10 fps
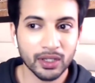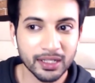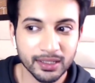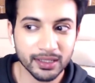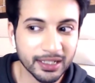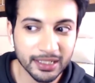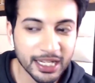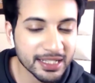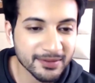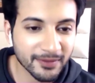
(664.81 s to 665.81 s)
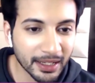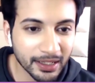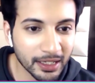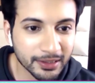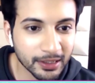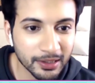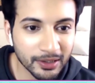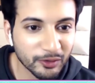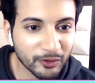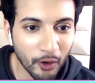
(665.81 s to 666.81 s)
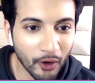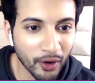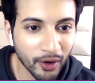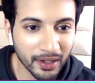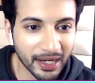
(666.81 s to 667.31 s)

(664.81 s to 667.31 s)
it takes very little for